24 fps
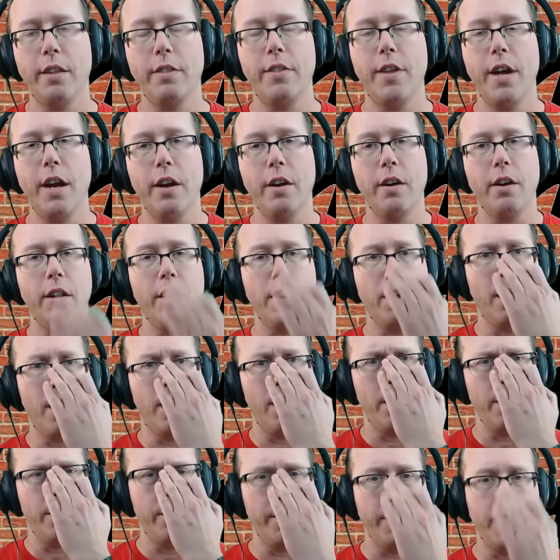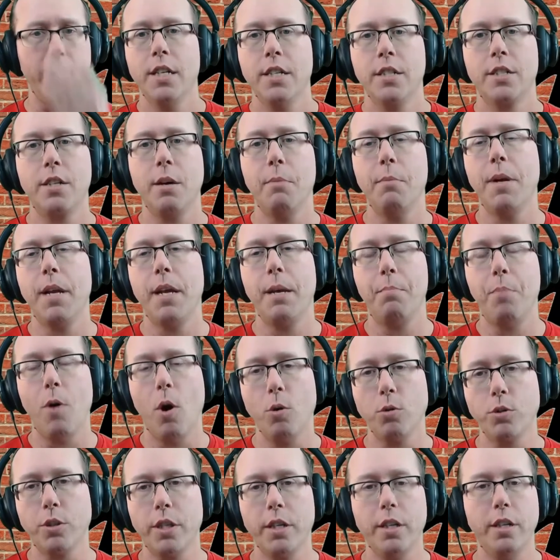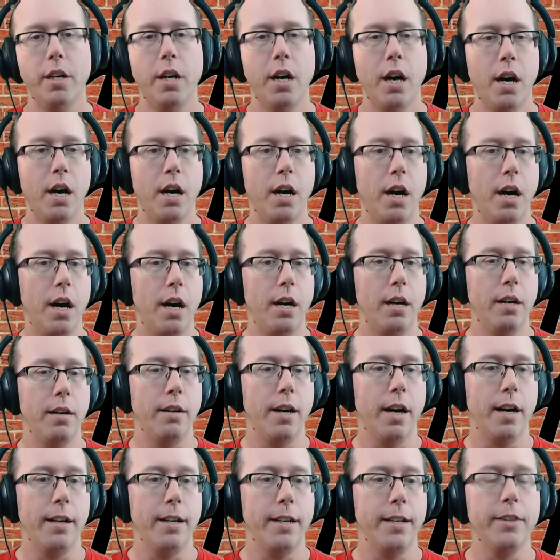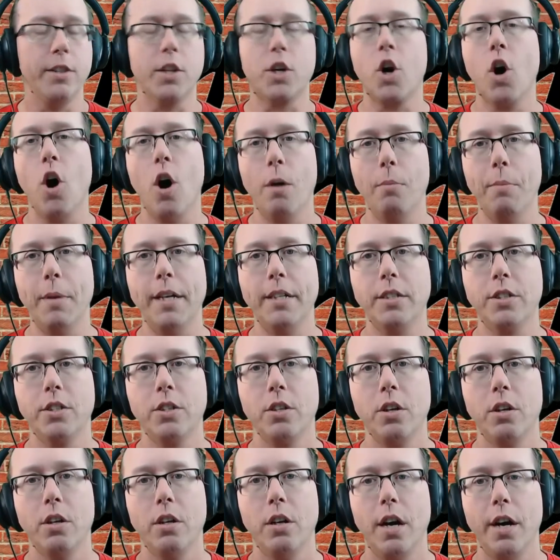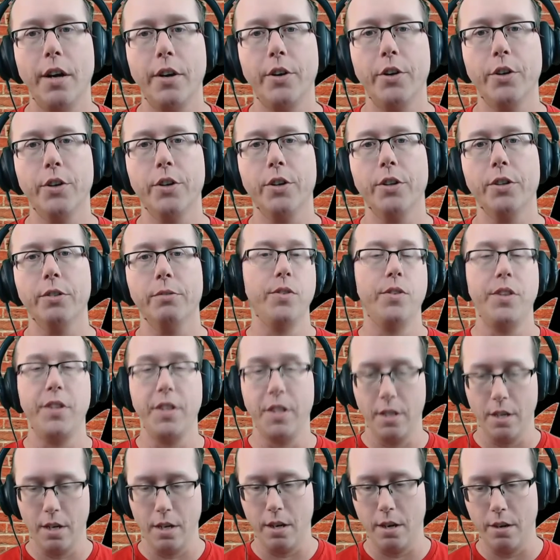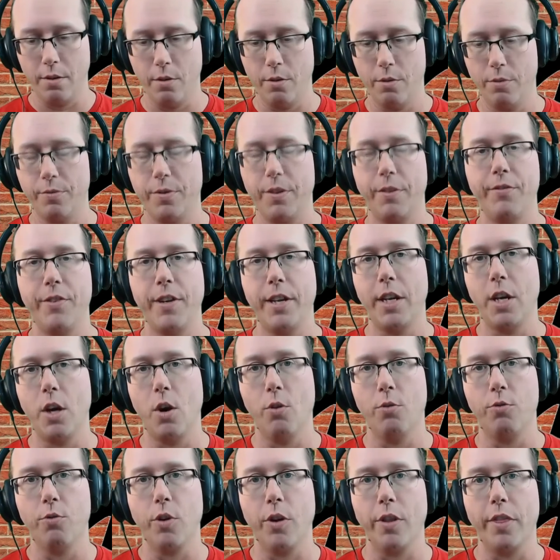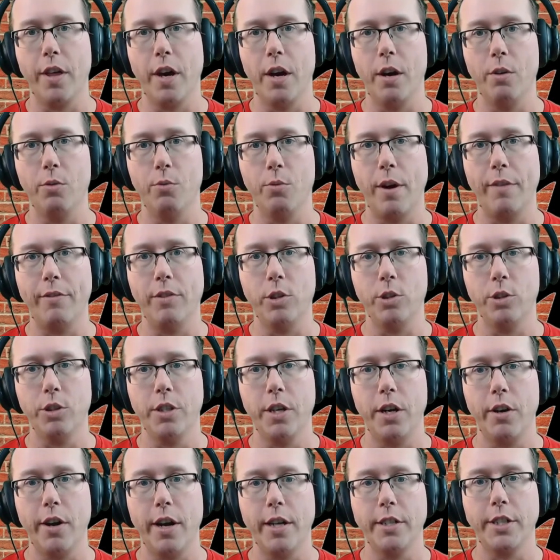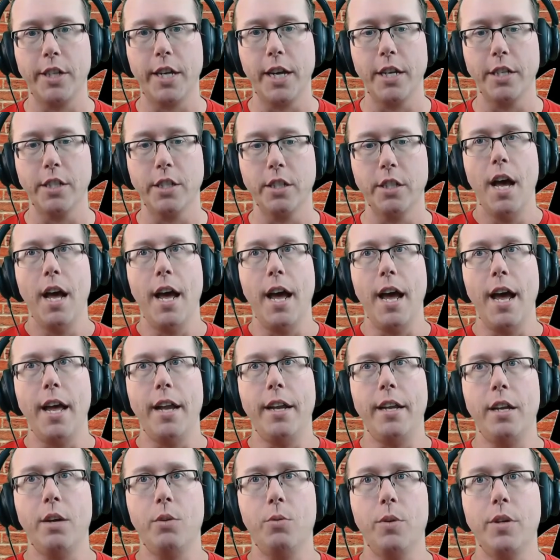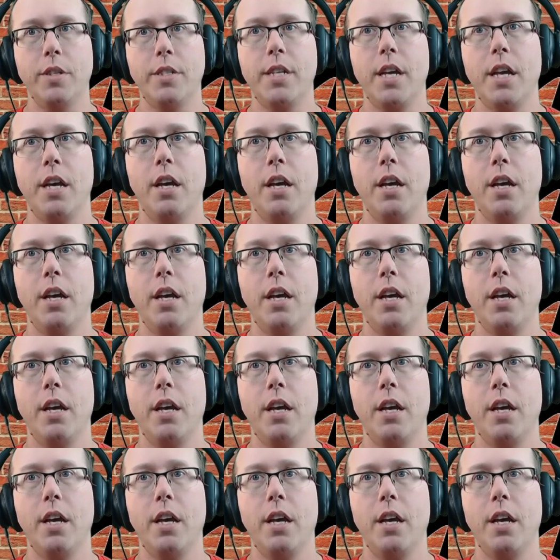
there uh, that somebody posted uh, in the comments under the uh, the video for the revolutionary education and it was